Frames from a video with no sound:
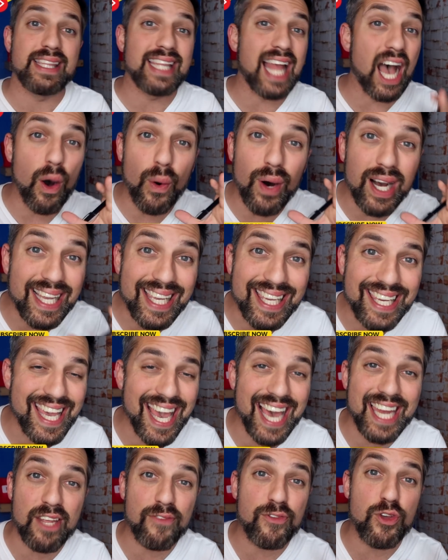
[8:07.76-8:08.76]
Now,
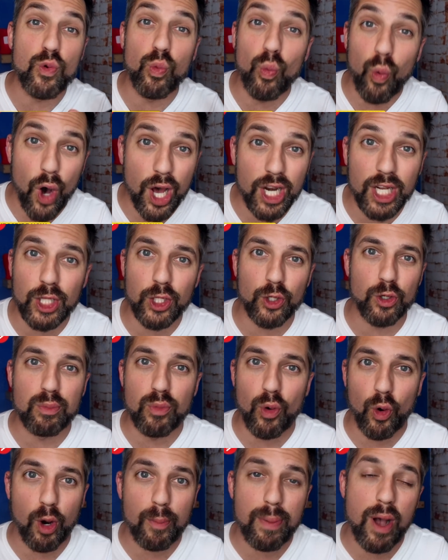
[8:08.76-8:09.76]
again, if you want to learn
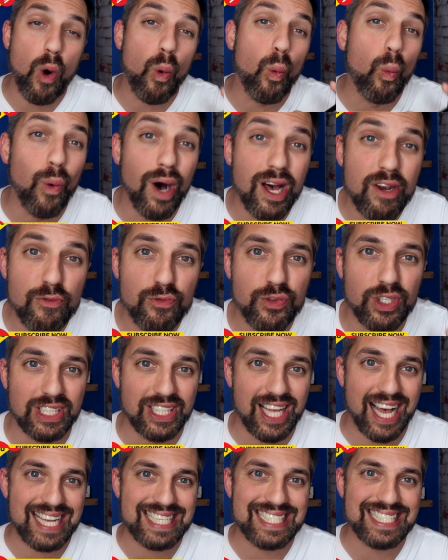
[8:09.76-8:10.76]
more about what
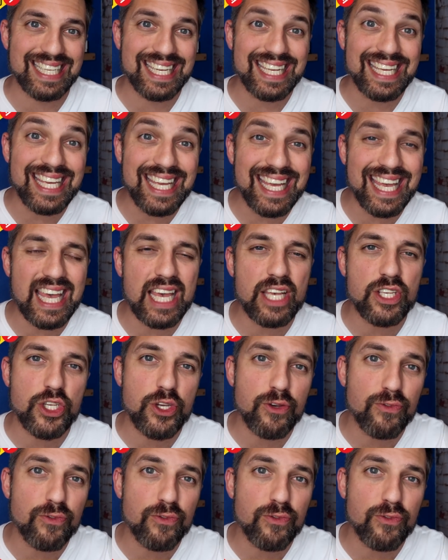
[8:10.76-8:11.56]
velocity is,